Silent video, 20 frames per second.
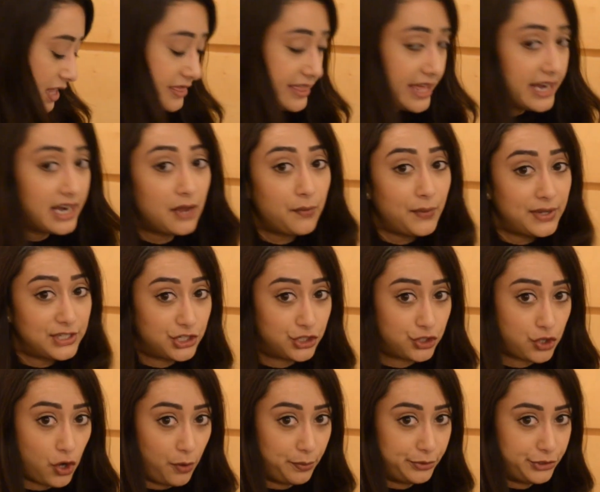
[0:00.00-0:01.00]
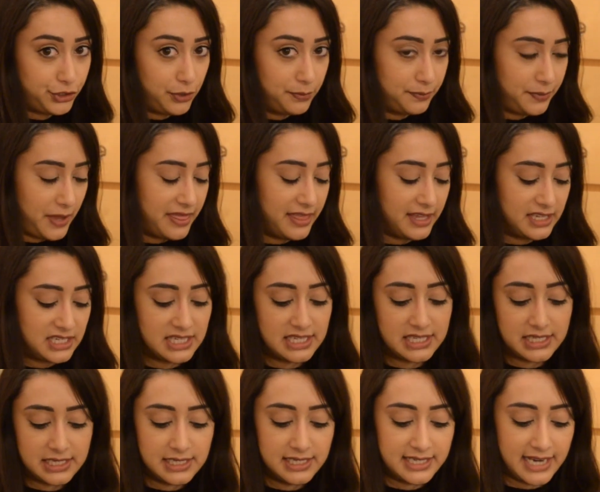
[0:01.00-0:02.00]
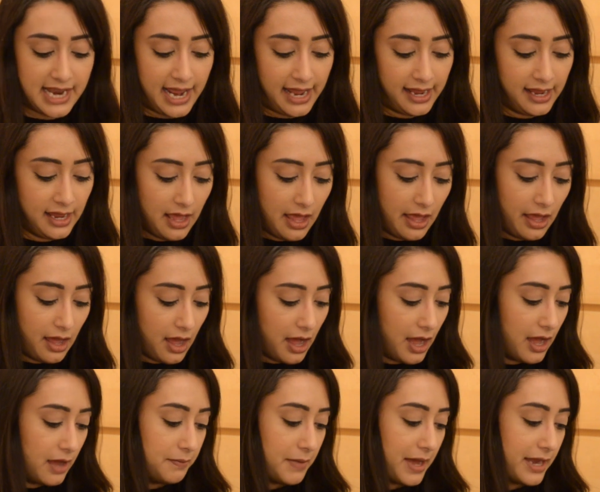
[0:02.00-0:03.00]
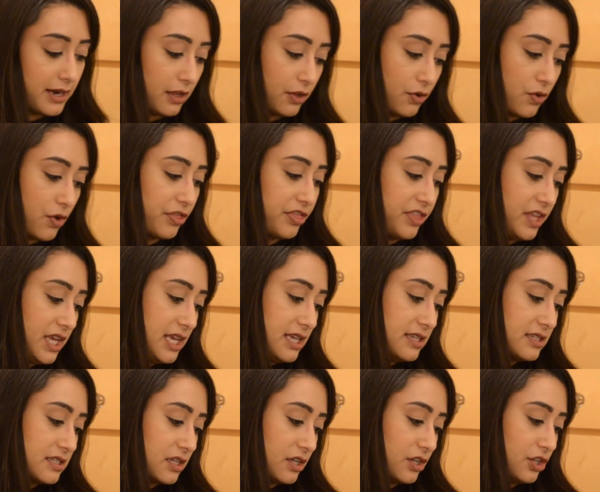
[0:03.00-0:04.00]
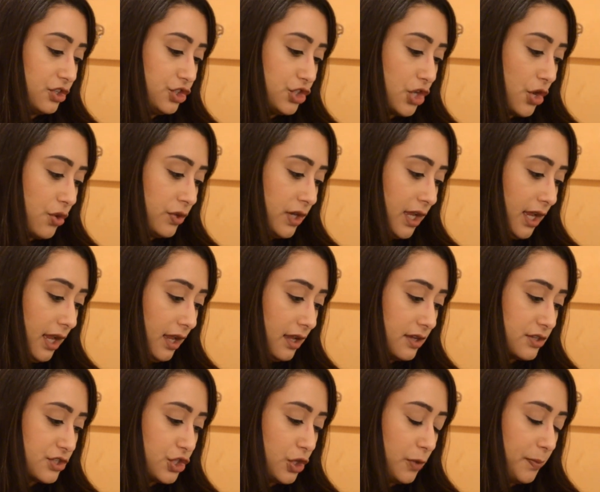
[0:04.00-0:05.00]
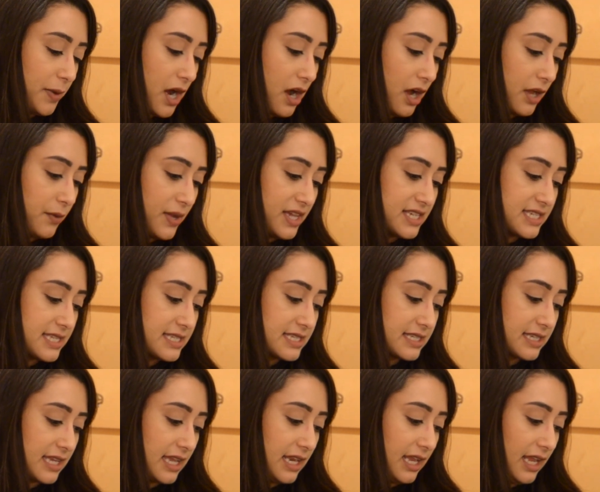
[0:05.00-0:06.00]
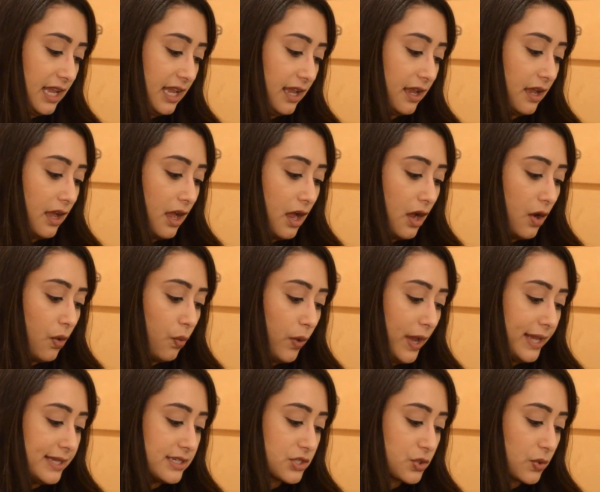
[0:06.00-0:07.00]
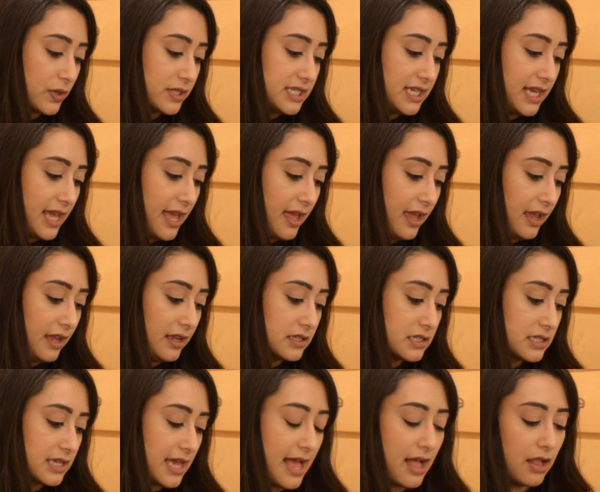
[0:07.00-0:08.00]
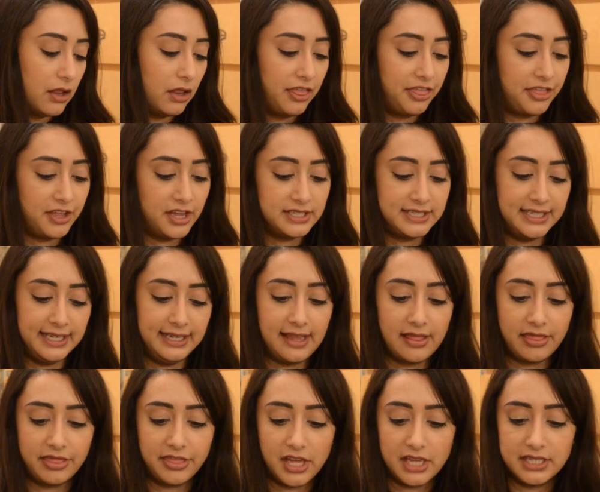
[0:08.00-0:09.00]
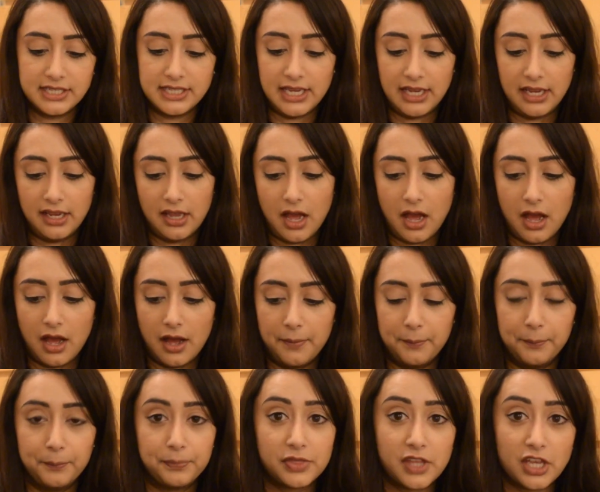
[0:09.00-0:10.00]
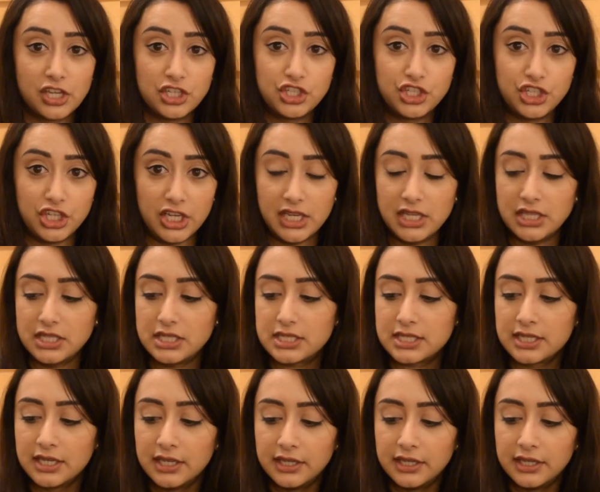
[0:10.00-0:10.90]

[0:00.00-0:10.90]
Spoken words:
Then I went to Topshop, and this is today, and I got these Joni super high-waisted skinny waist 28 to L30, length 30 jeans.